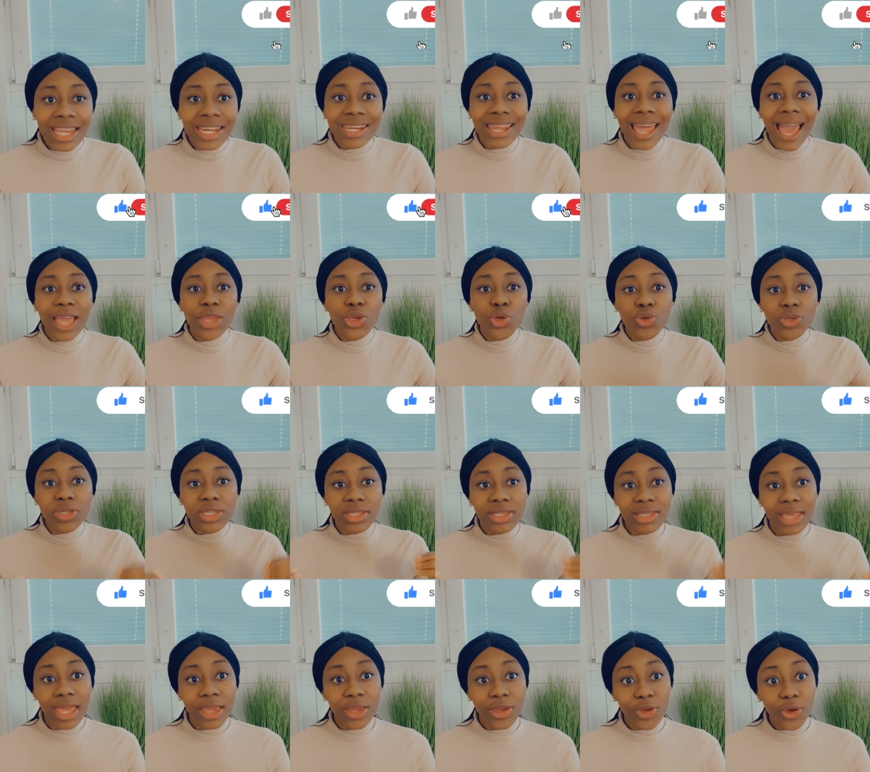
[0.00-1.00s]
that you
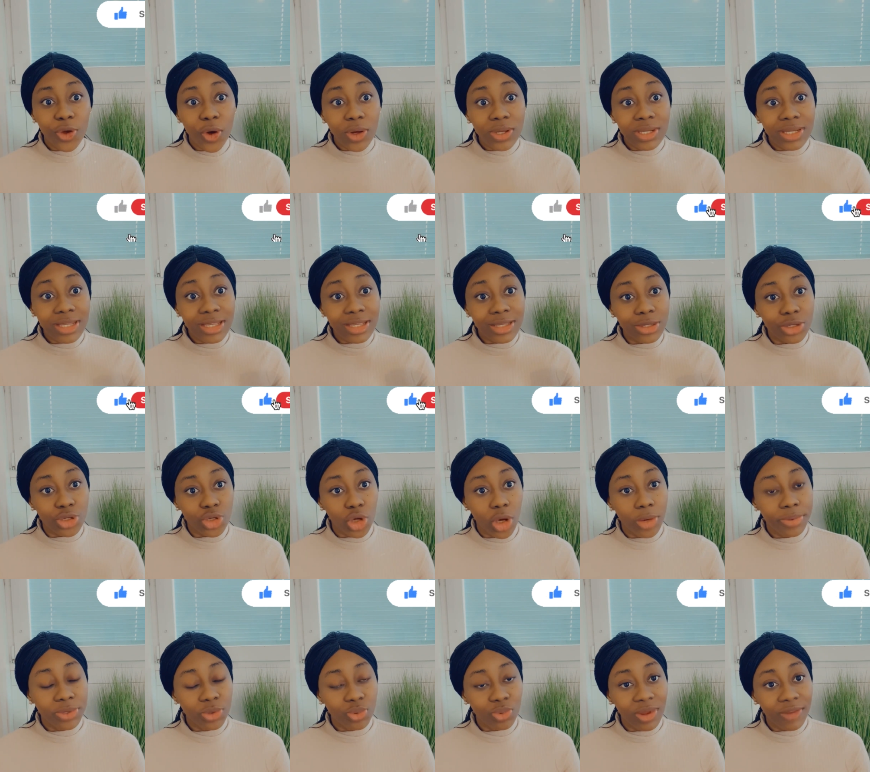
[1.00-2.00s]
secure these
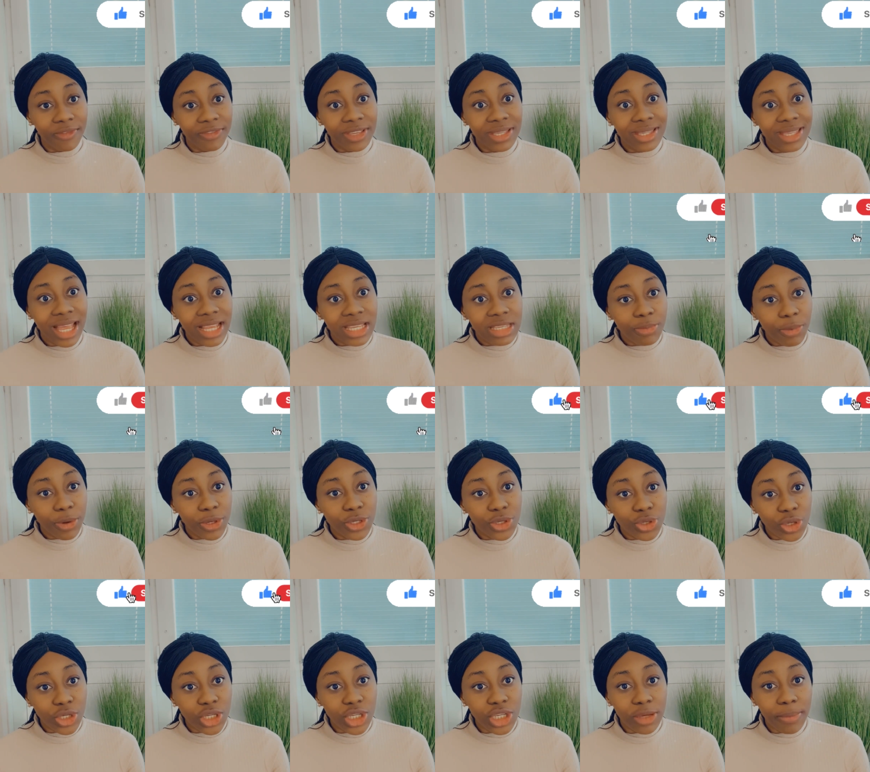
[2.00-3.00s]
jobs with this
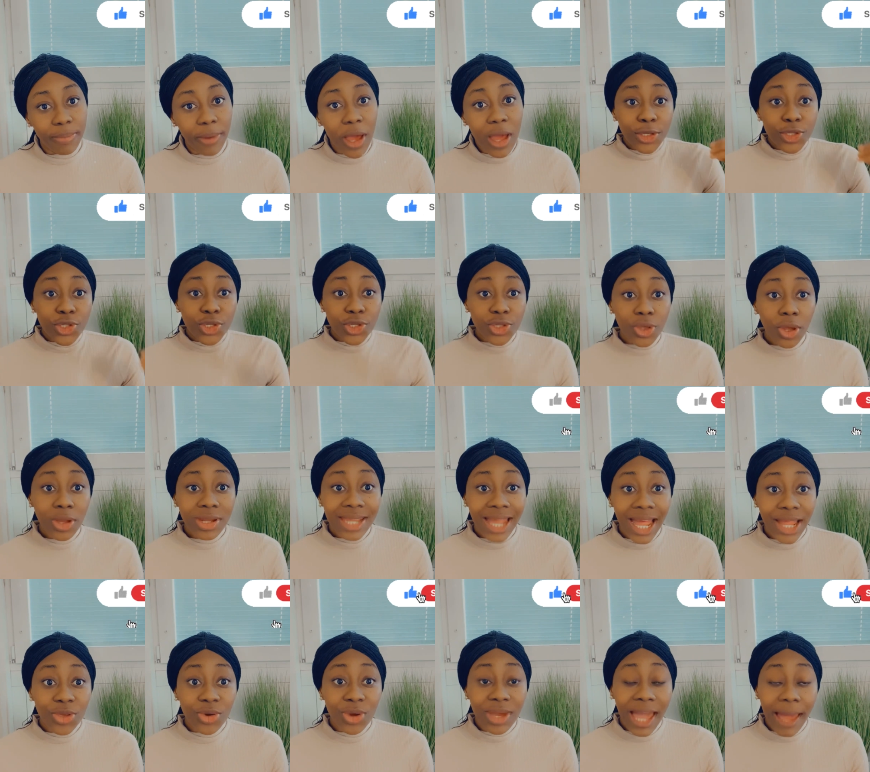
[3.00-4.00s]
sponsorship, so
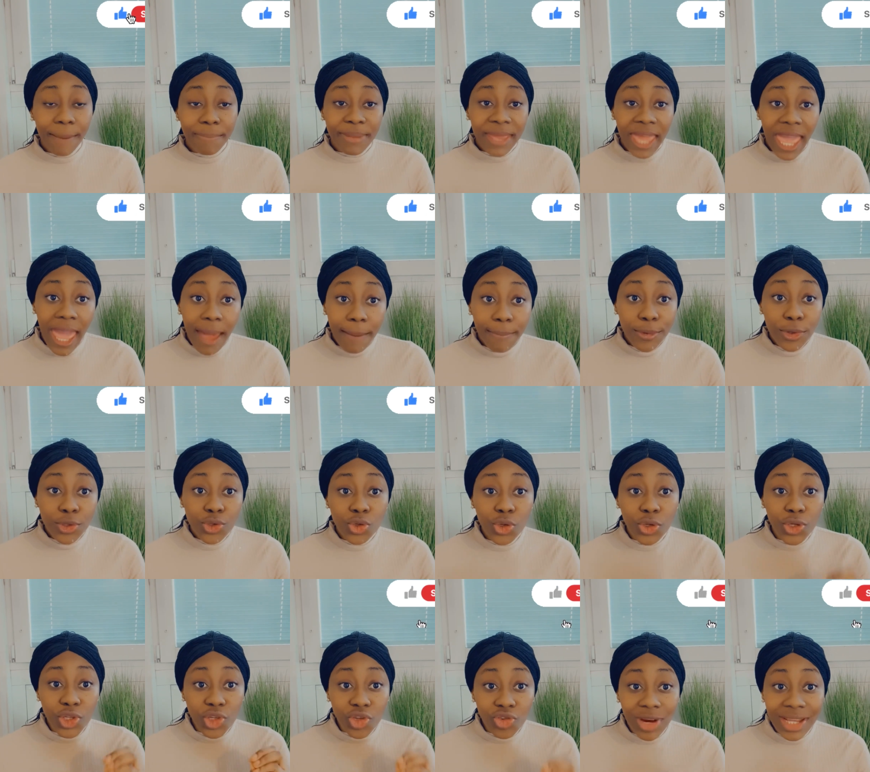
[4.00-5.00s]
that you can be able
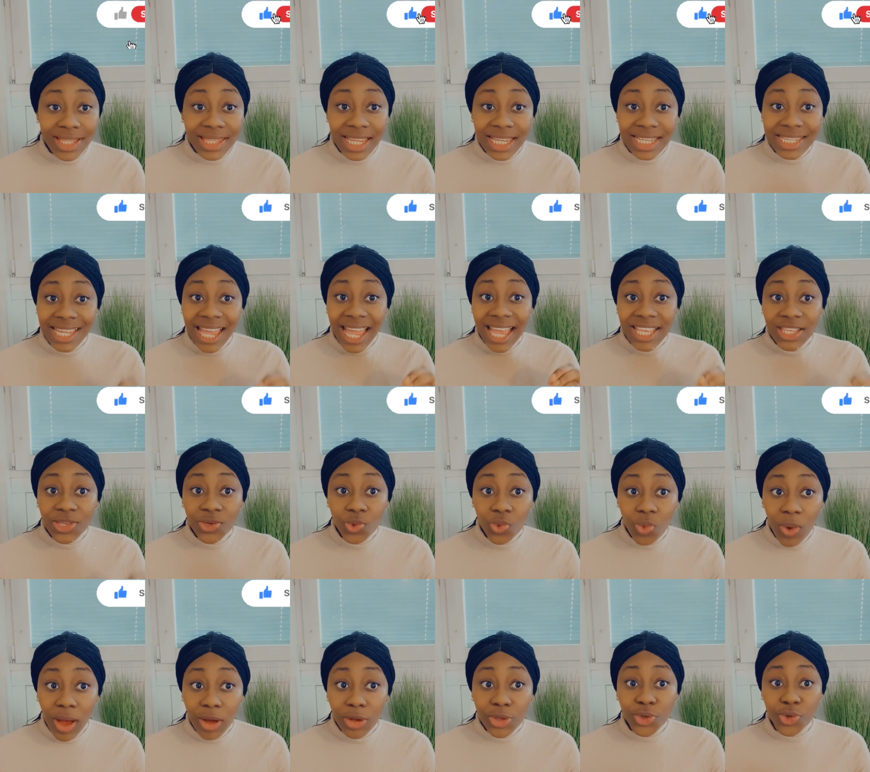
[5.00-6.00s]
to strategize
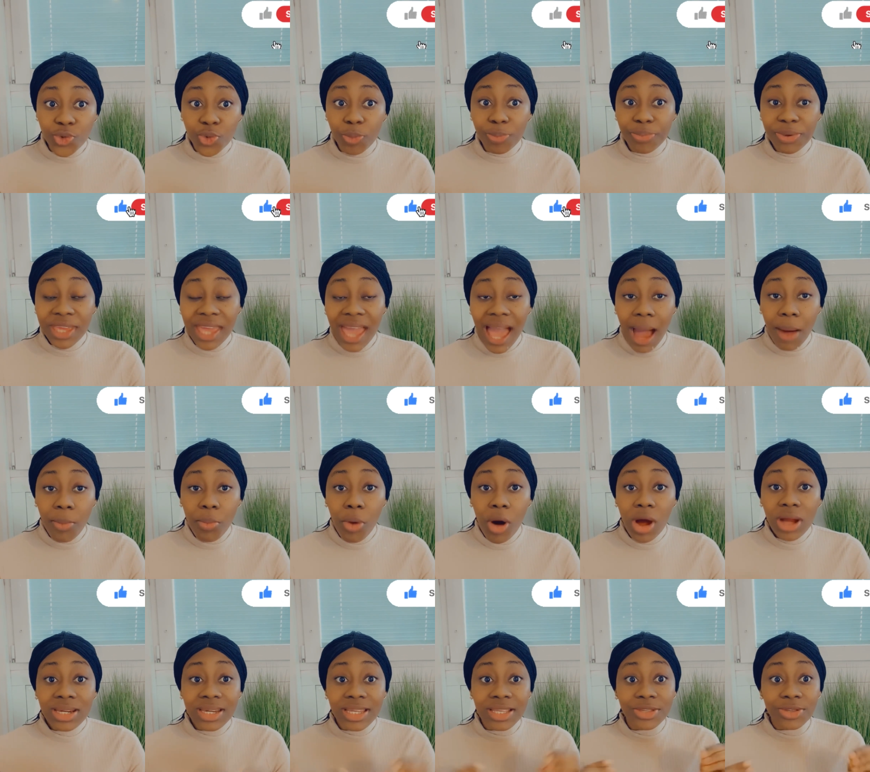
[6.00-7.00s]
well to be
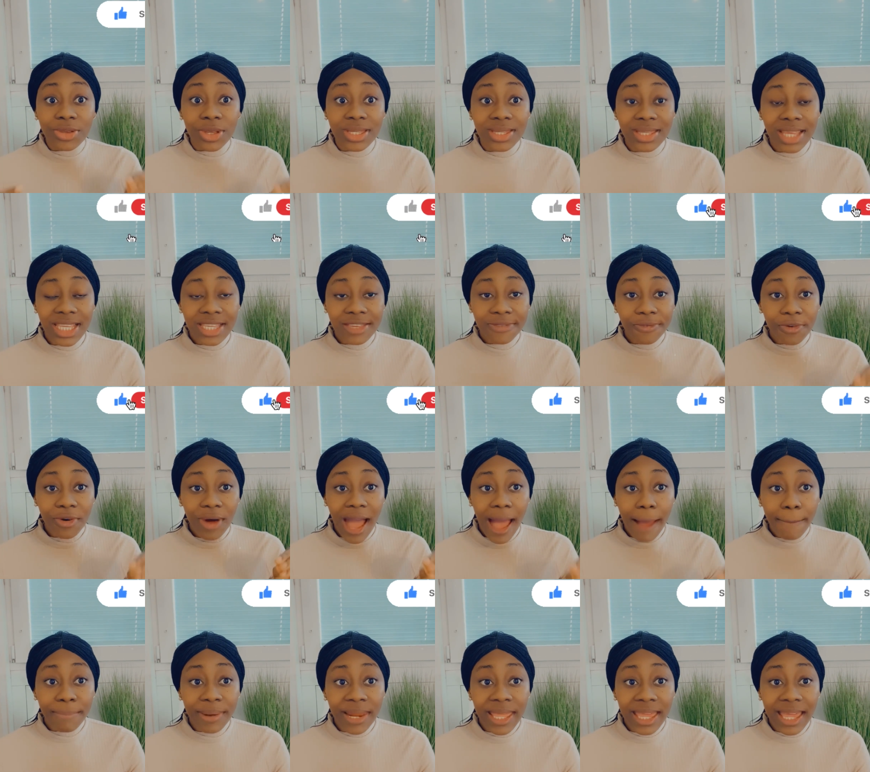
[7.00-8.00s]
among the successful
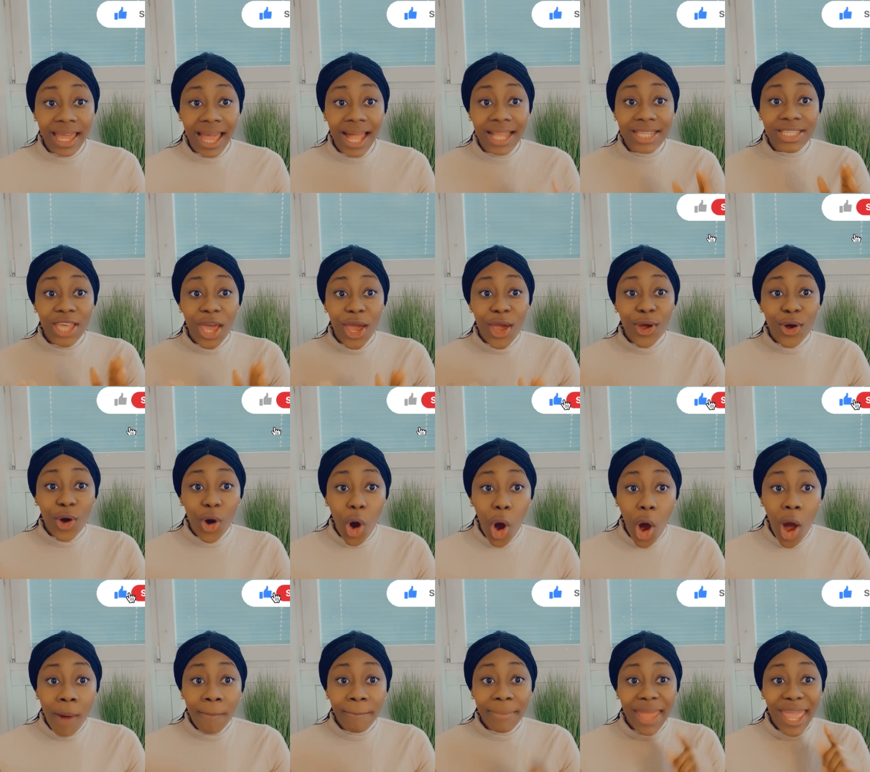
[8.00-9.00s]
applicants
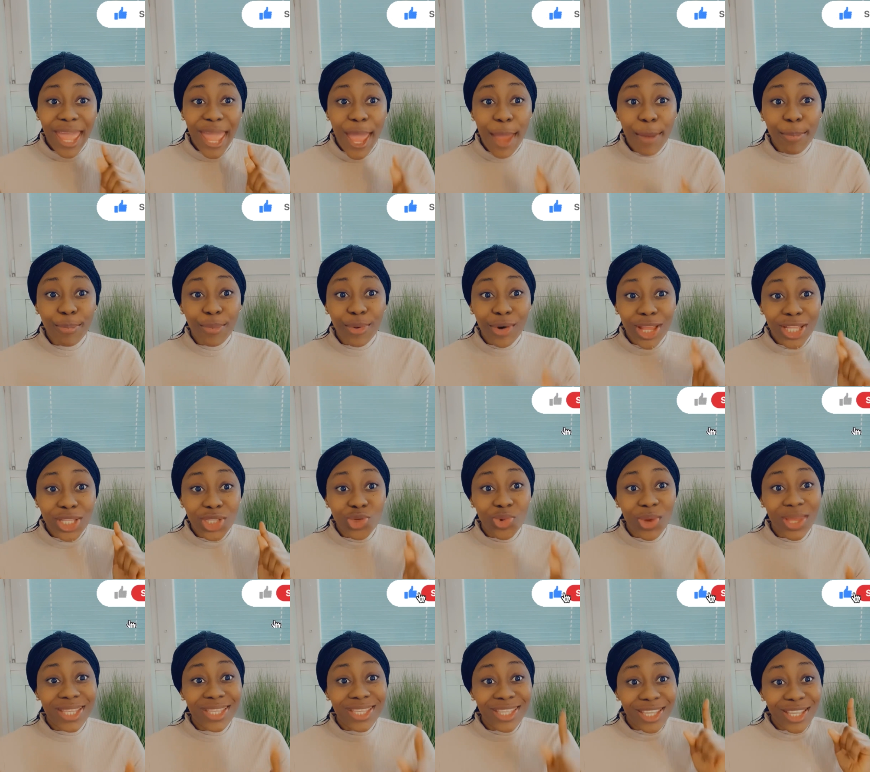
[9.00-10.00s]
come April
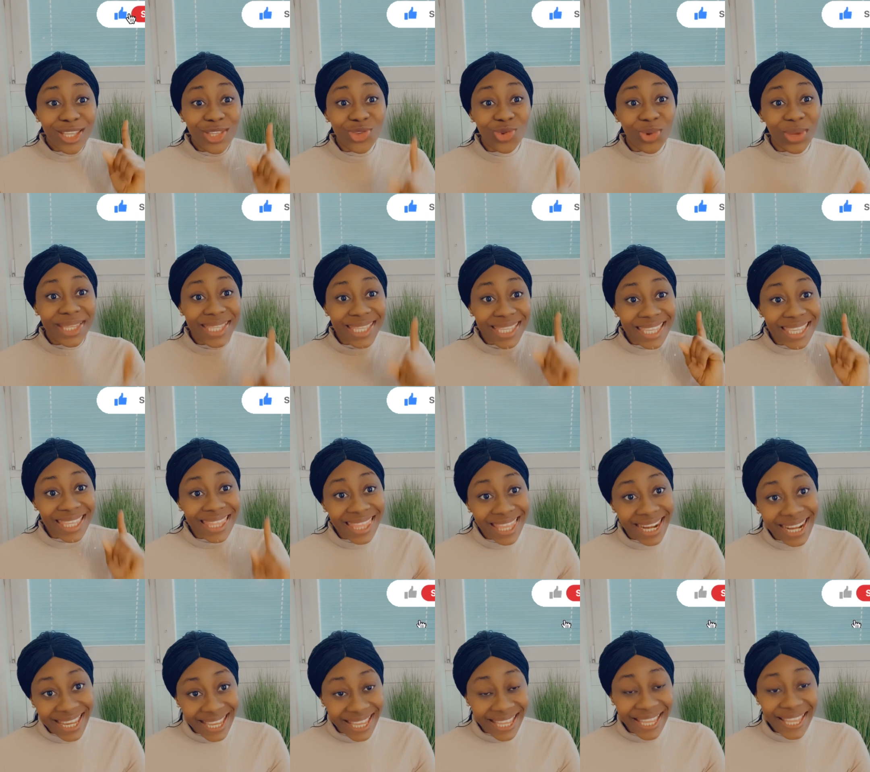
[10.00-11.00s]

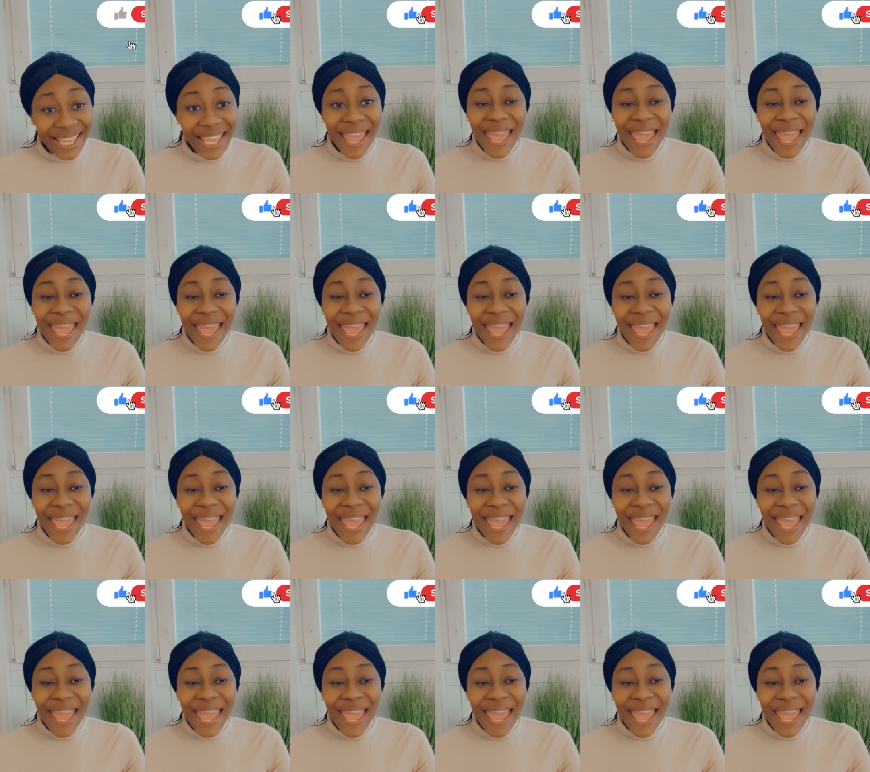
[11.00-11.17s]
2023.